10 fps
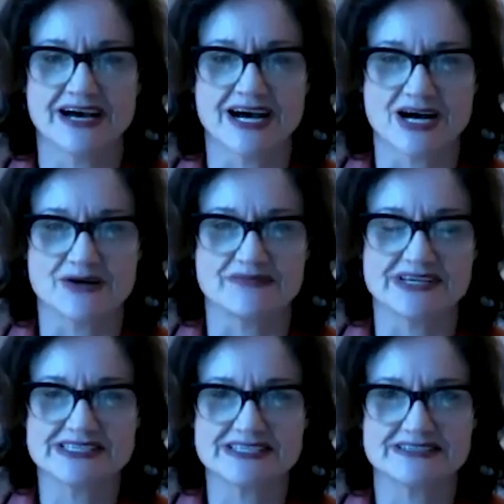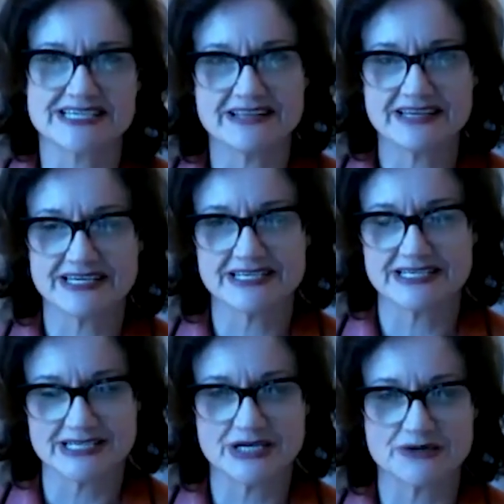It's a
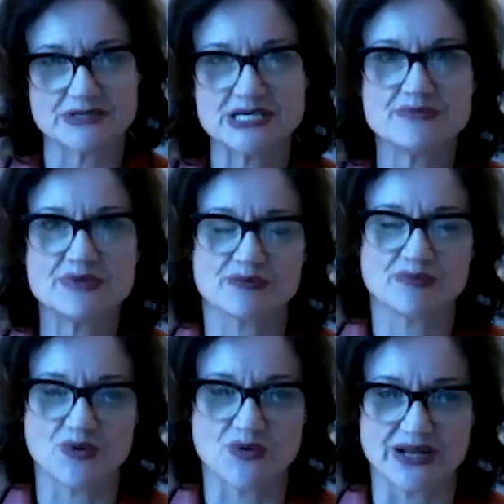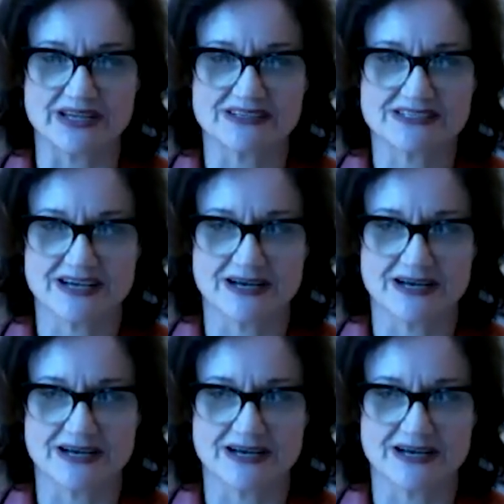delicate, tipping point.